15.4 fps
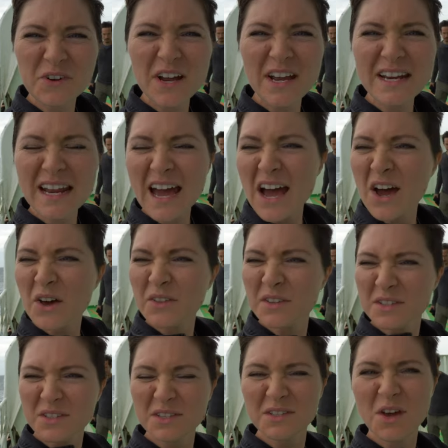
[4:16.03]
right now,
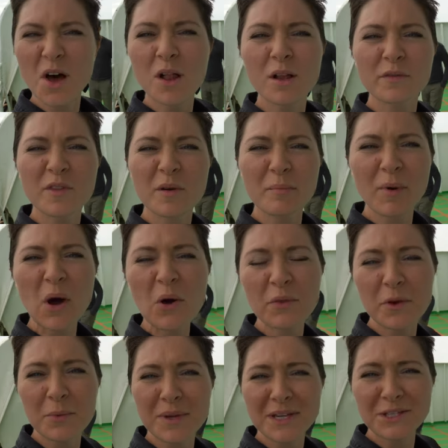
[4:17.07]
this is all of the boat
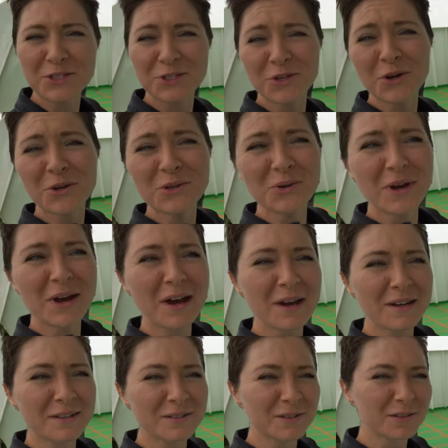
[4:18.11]
that we can show you
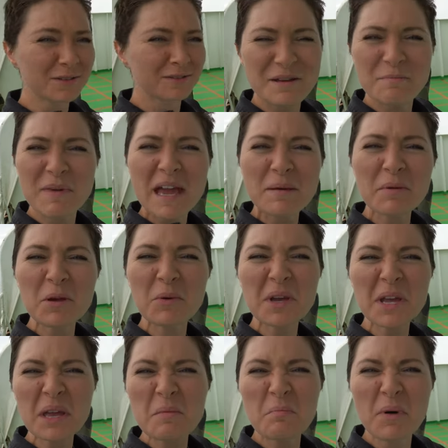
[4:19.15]
guys. Maybe
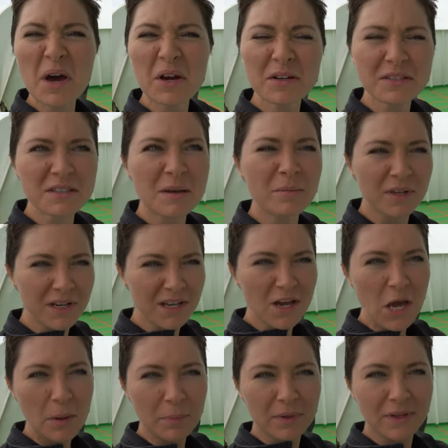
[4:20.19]
we can butter somebody
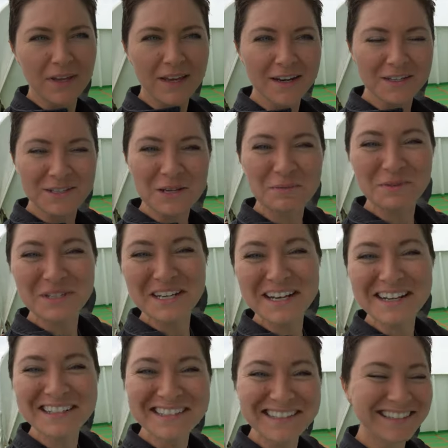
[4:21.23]
up and let us
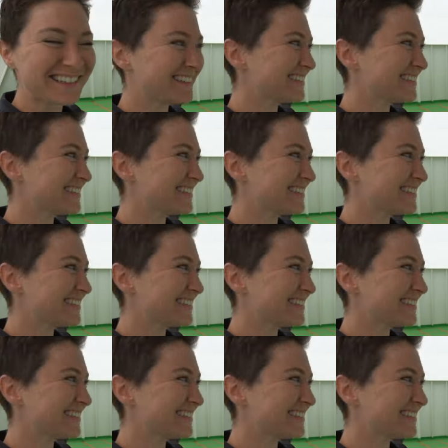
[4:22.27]
upstairs.